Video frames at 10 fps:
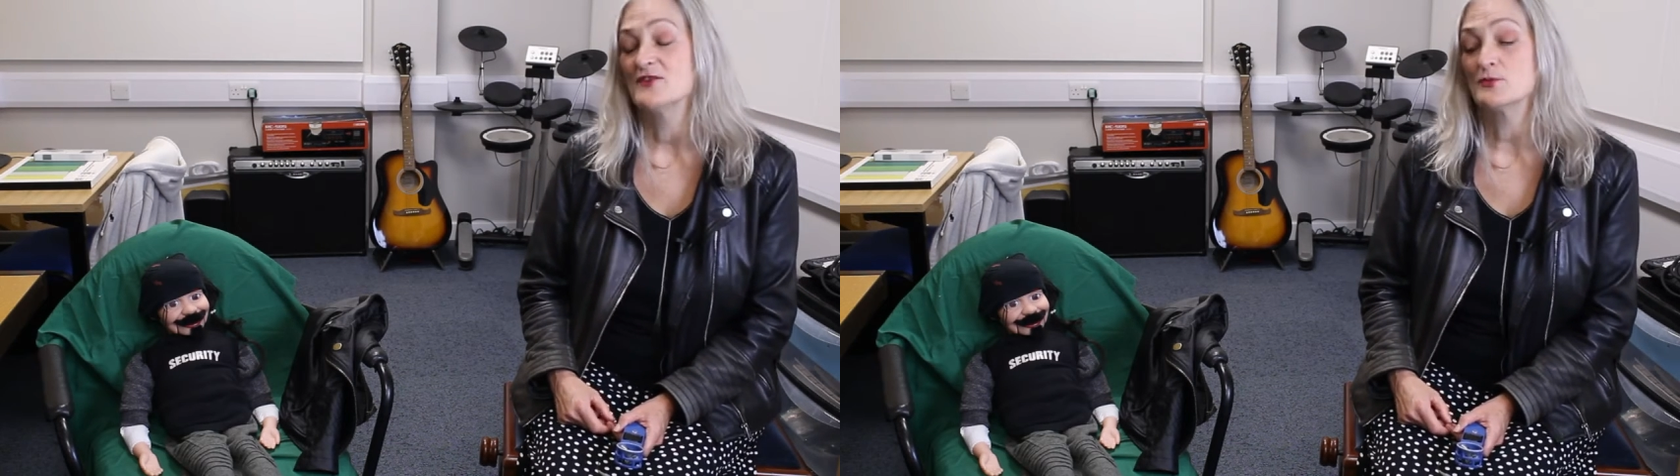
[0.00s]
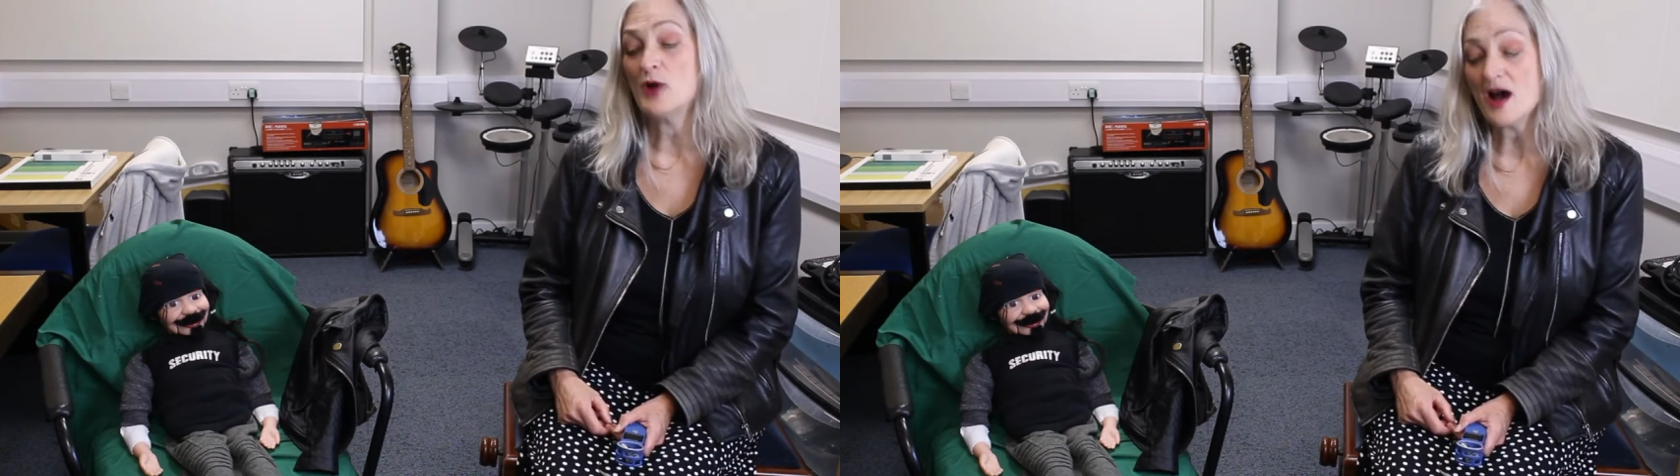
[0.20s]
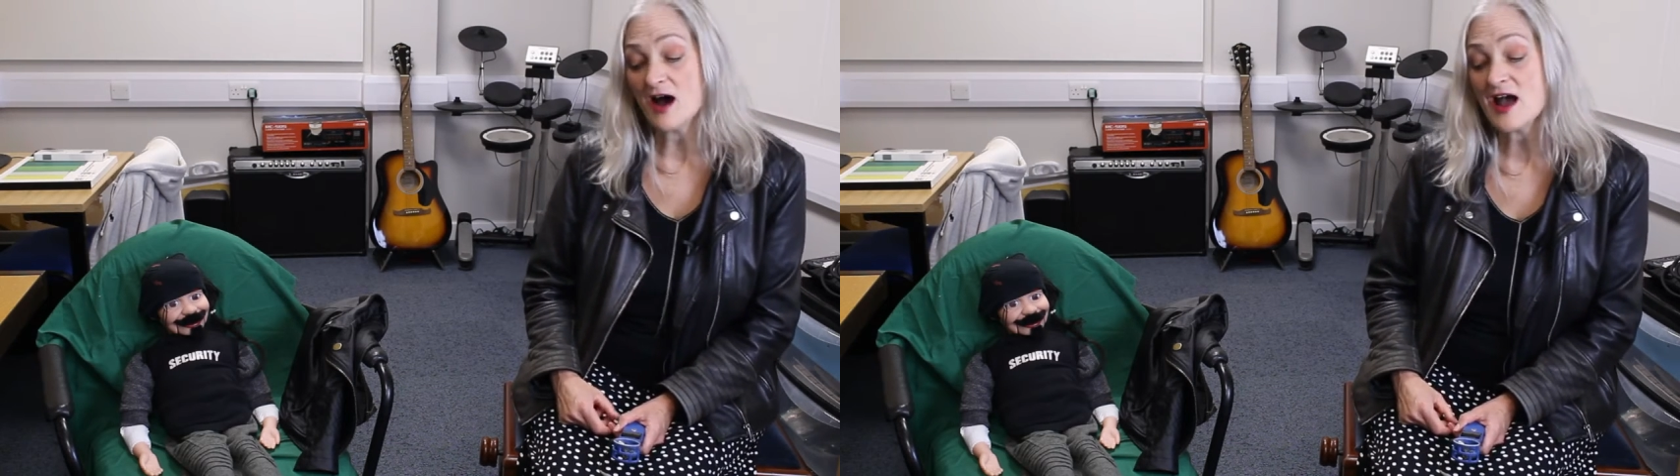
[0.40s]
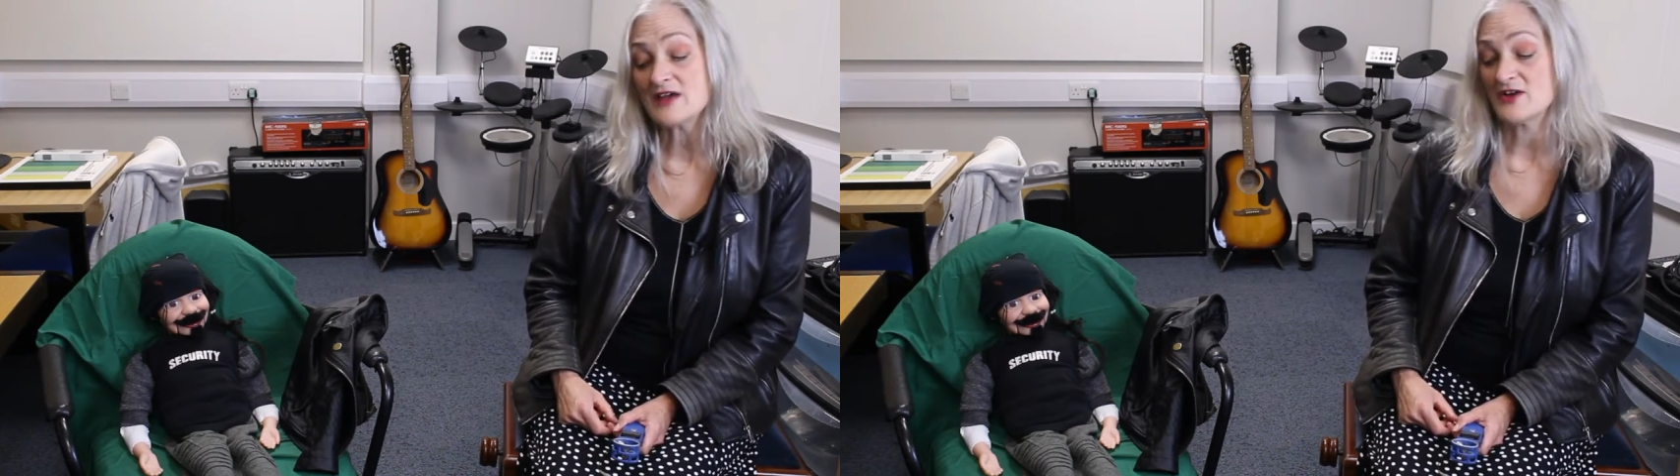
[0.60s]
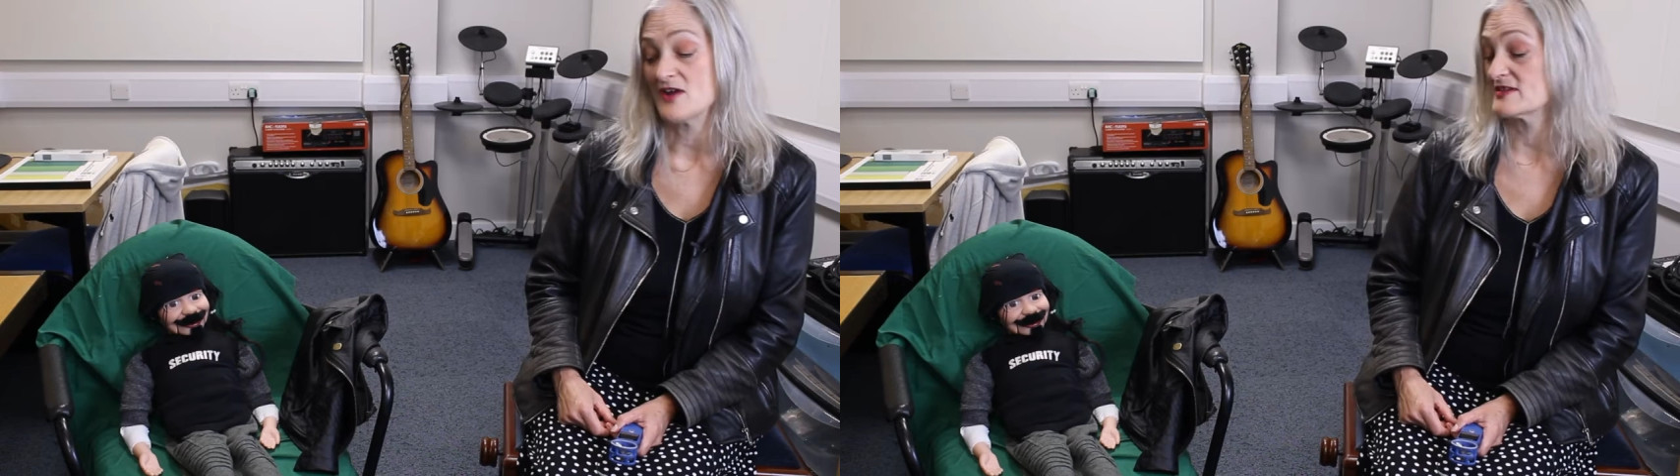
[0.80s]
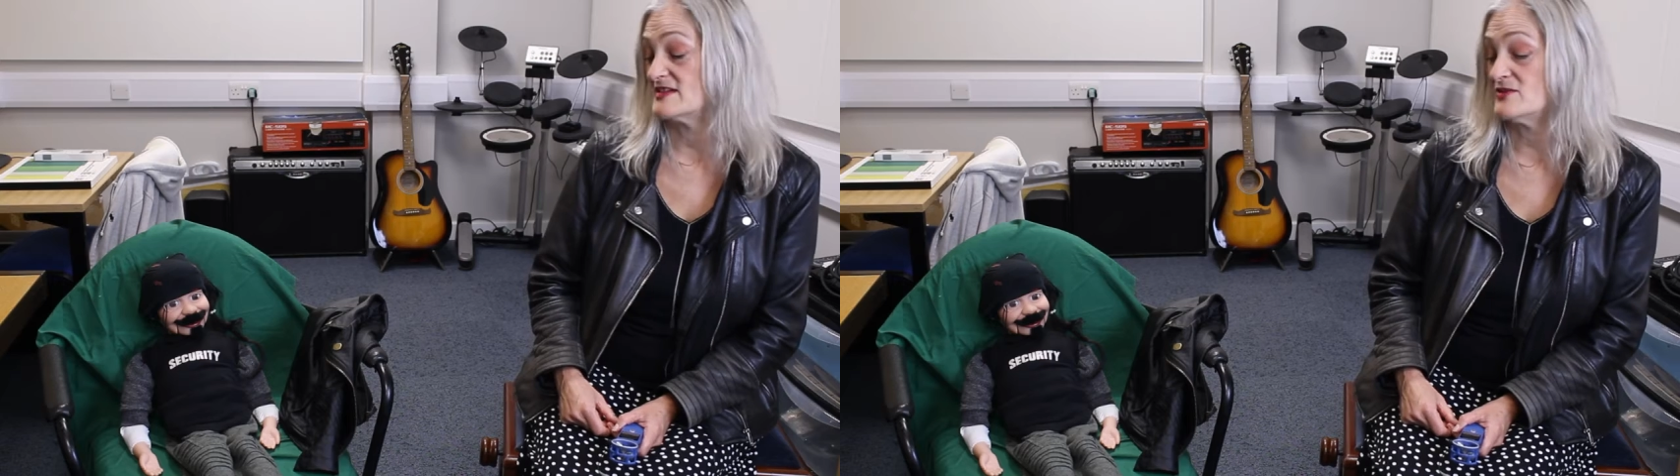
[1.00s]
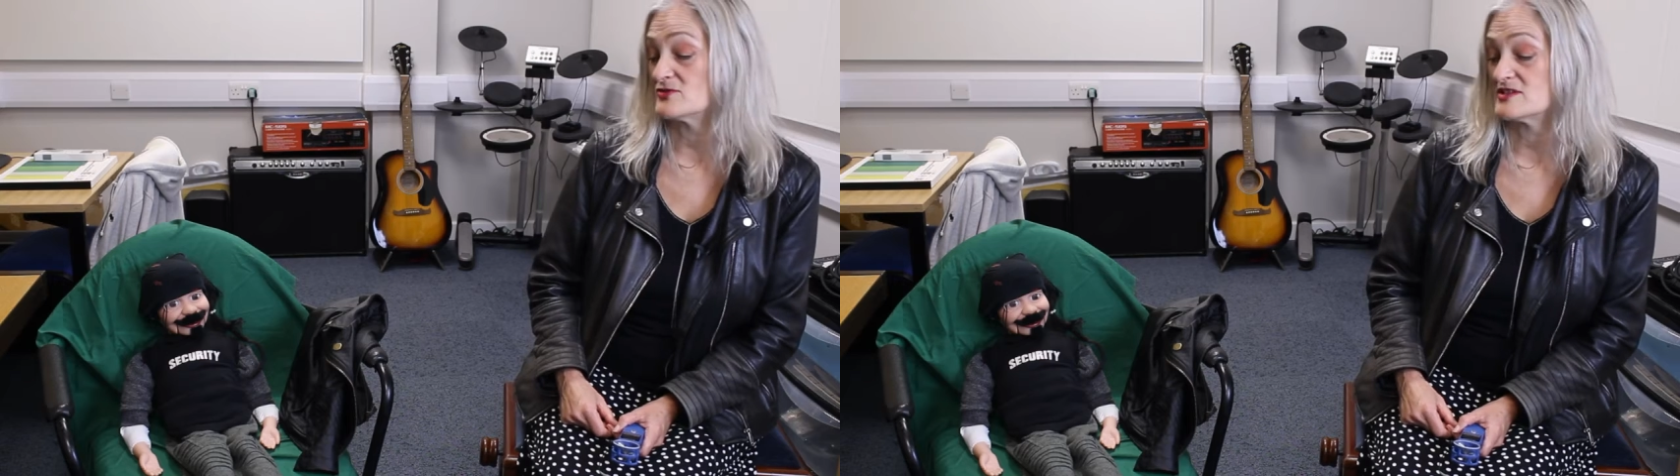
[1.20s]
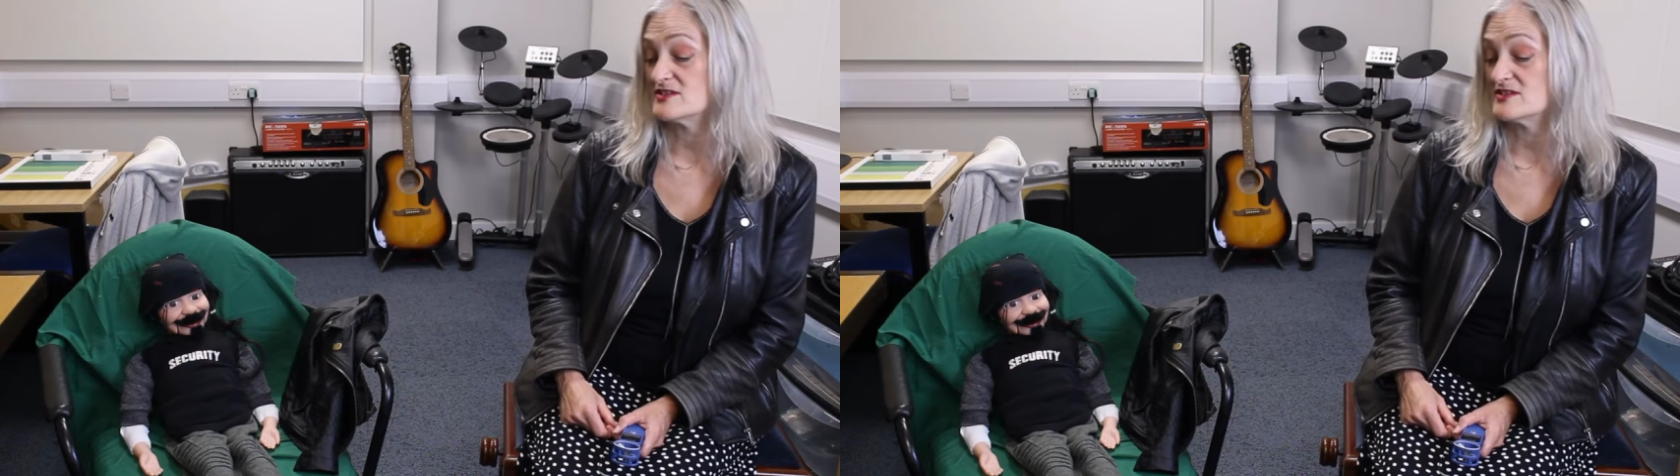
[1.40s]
Well, what I have asked Neil to